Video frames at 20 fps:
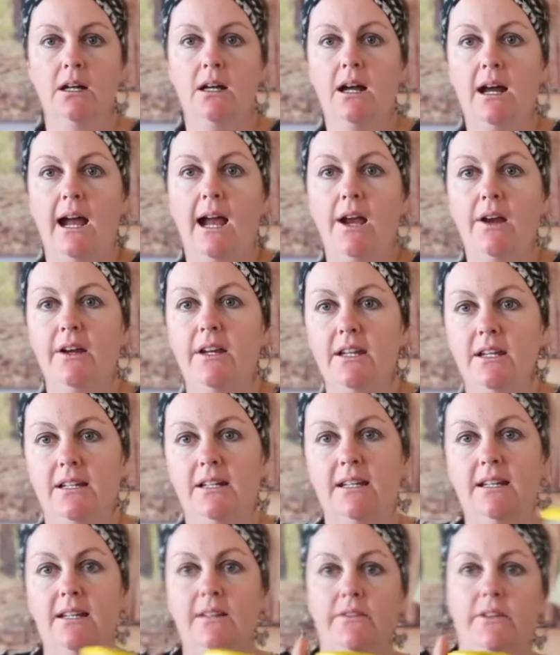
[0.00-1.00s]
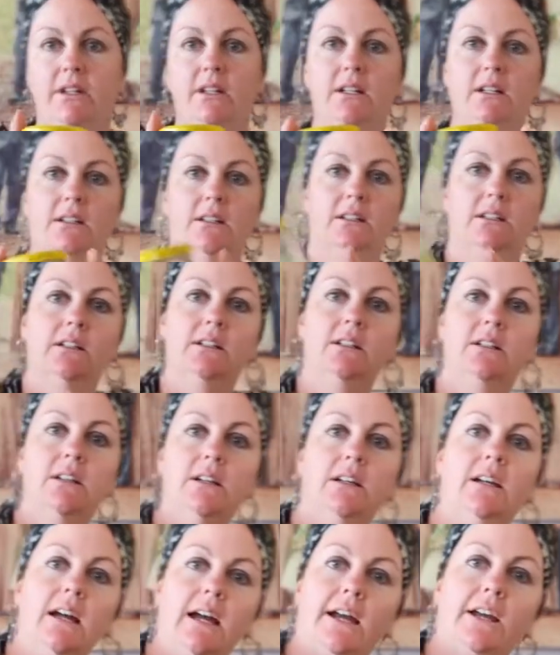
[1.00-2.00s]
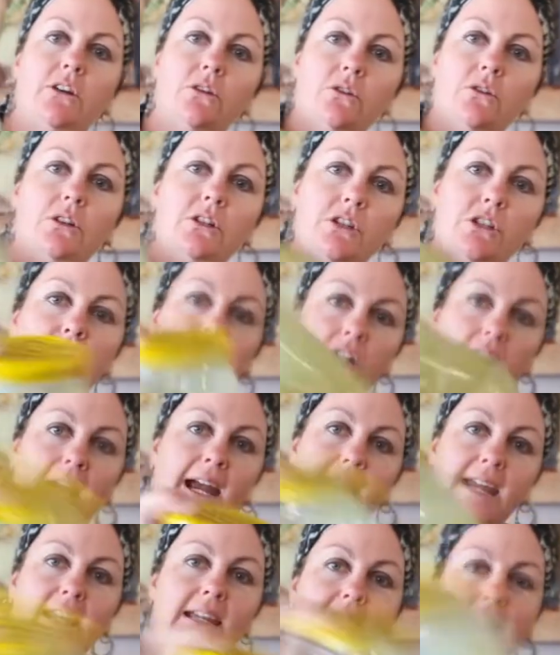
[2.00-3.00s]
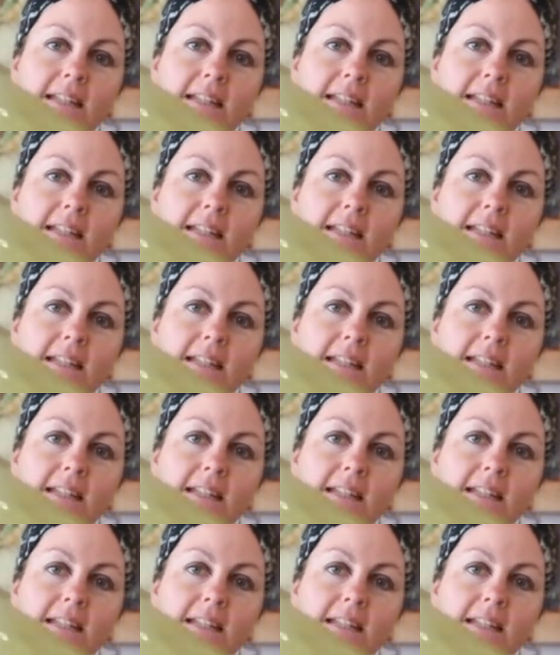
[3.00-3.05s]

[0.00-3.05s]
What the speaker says: I reckon give it a good shake,